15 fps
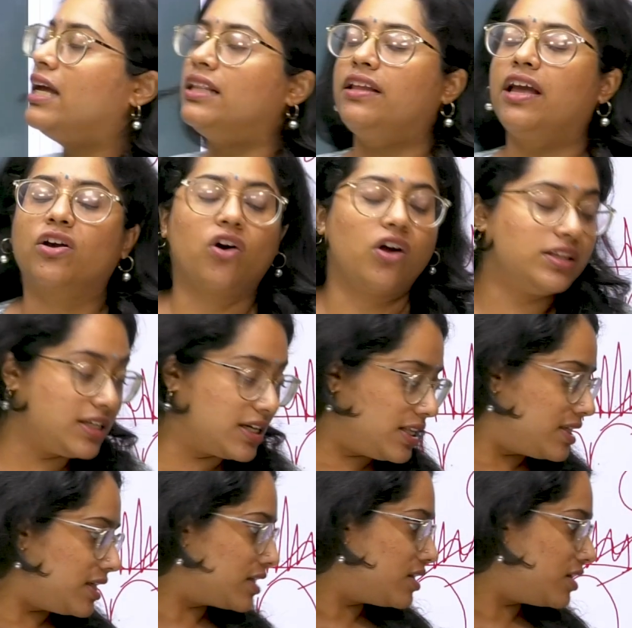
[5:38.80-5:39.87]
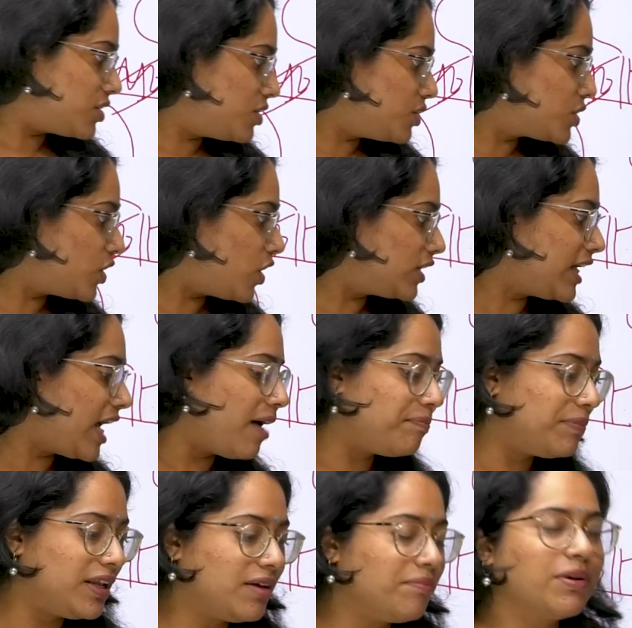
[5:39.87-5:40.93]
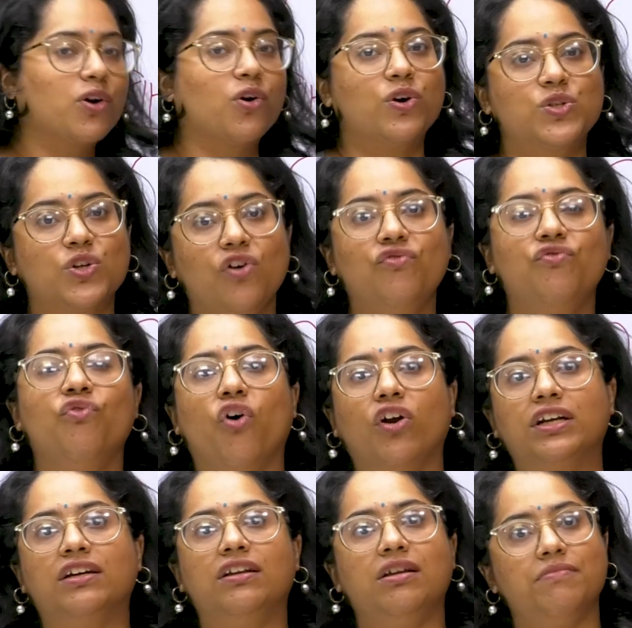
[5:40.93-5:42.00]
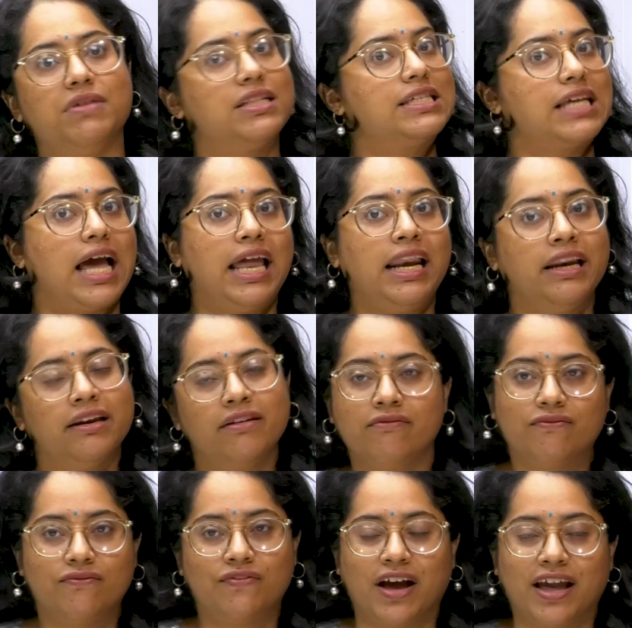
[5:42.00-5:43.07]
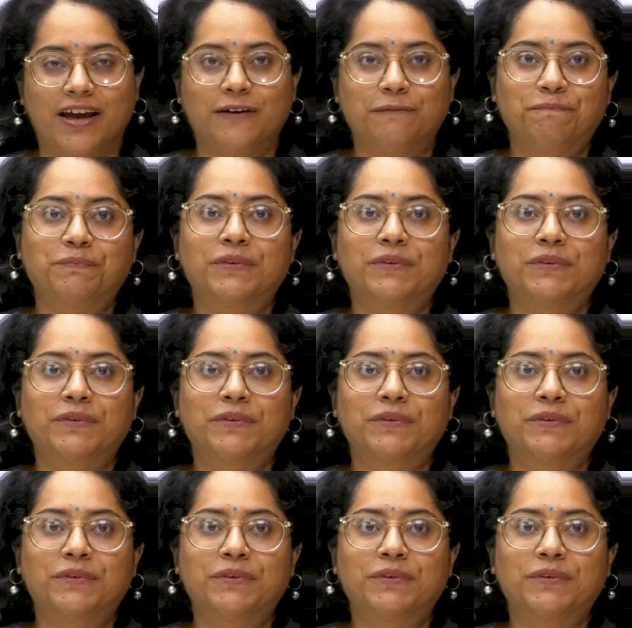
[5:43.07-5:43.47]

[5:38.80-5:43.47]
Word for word: The ecological succession is not happening because of water limits and fire.